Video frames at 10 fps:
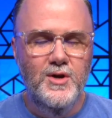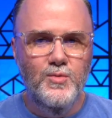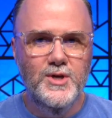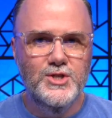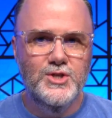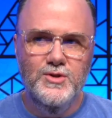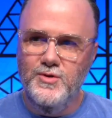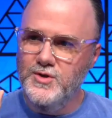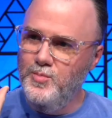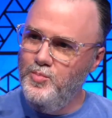which
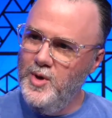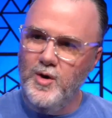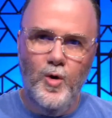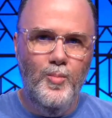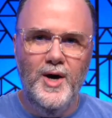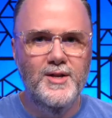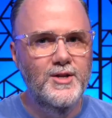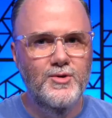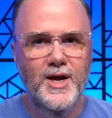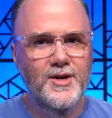there's a big old button in
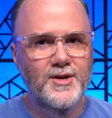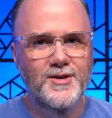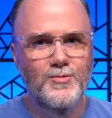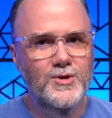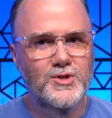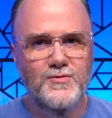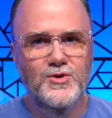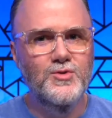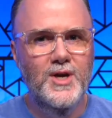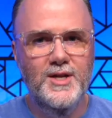your editor. Once you've
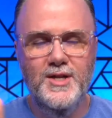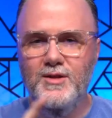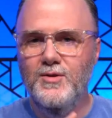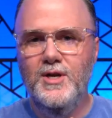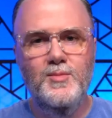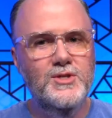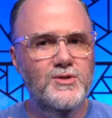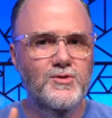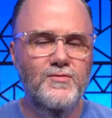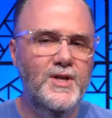created either
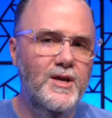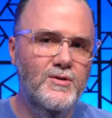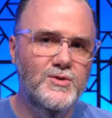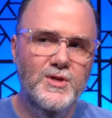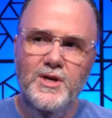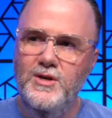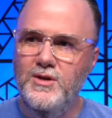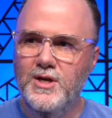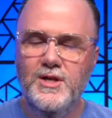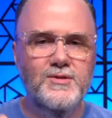images or videos, you
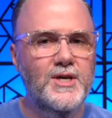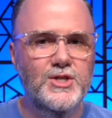click that